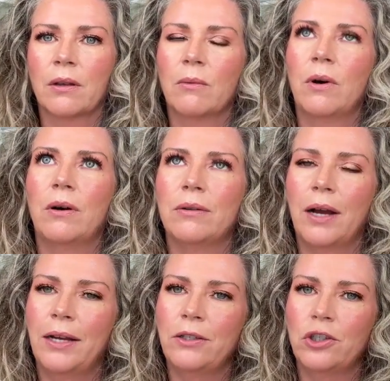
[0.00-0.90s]
well,
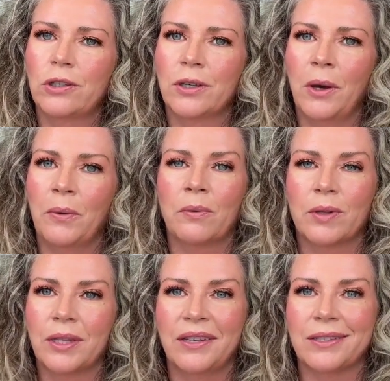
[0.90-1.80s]
I usually go in
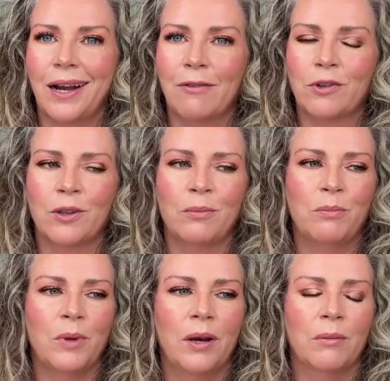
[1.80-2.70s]
with this after the
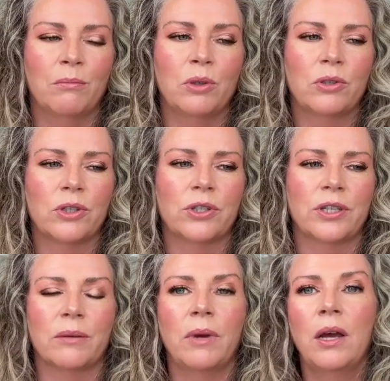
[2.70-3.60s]
um, booster
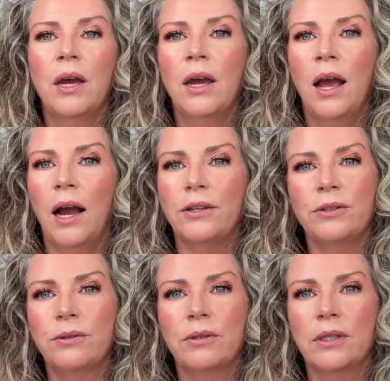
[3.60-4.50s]
serum, I
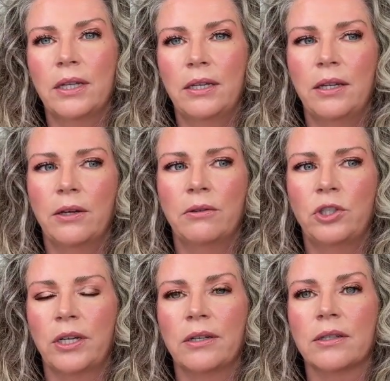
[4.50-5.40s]
use the
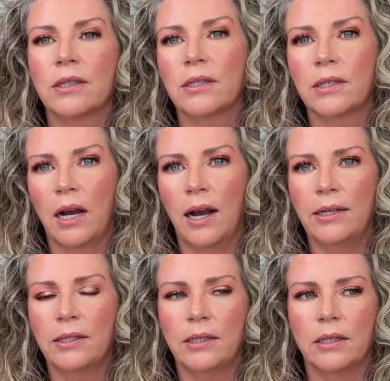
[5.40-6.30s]
Neogenesis
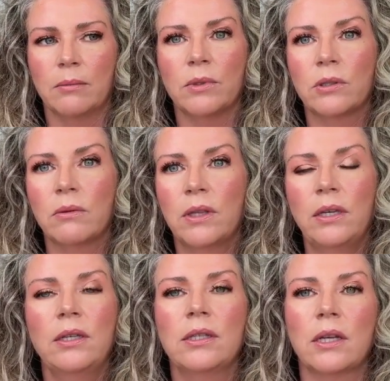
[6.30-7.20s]
Eye Serum. So
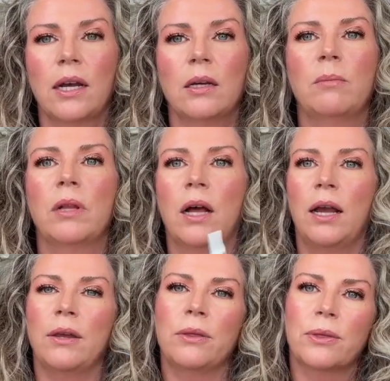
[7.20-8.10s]
this I
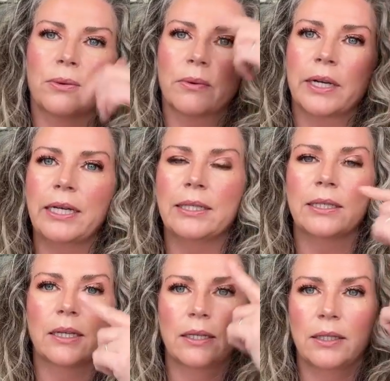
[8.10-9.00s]
apply
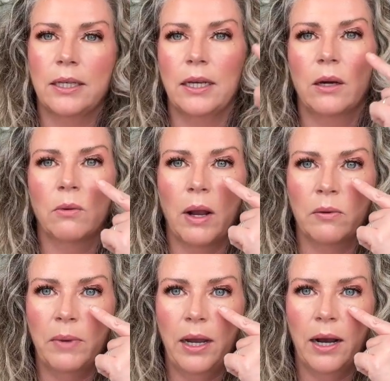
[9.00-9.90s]
360
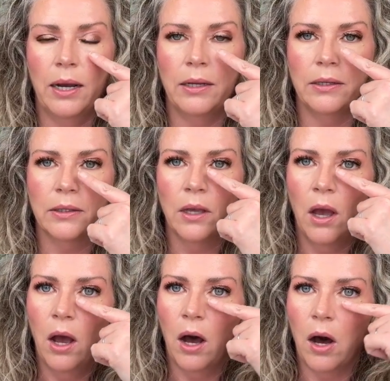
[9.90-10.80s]
around my eyes,
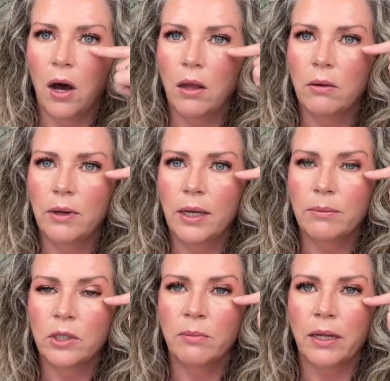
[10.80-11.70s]
all the way
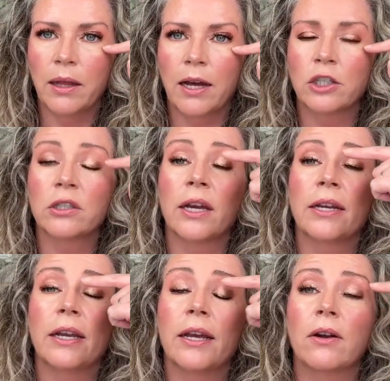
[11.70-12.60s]
up to my lash
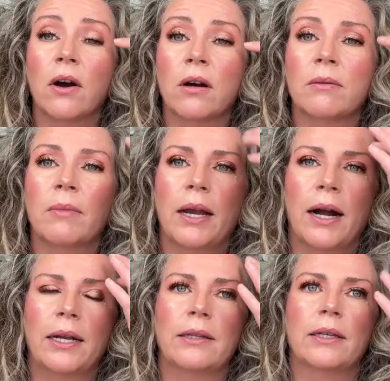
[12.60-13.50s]
line and on my
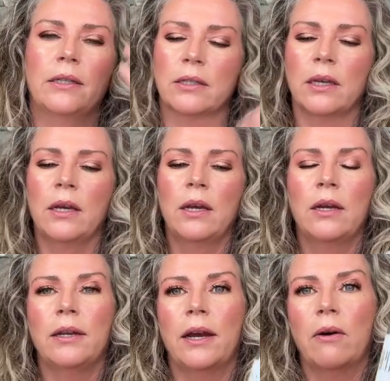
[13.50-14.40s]
eyelids.
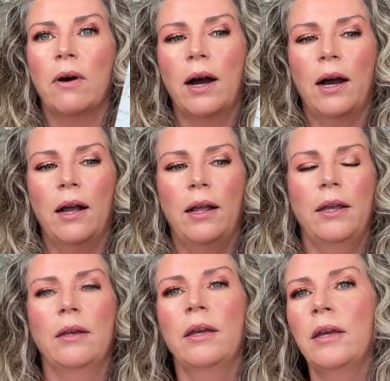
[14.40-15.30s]
Now,
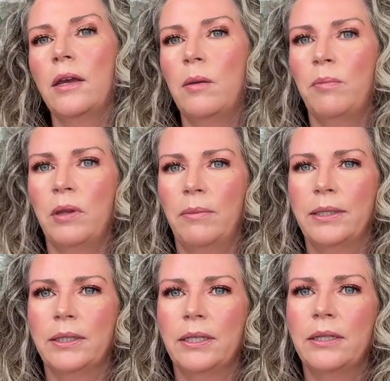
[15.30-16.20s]
I
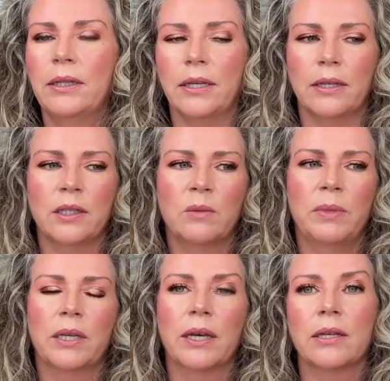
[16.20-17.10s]
implemented this
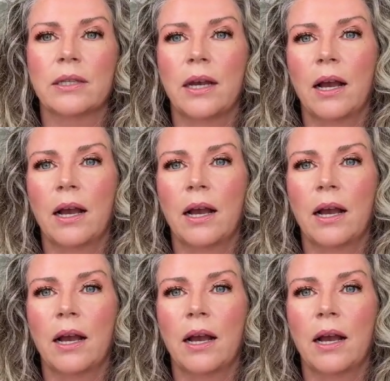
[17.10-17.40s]
because it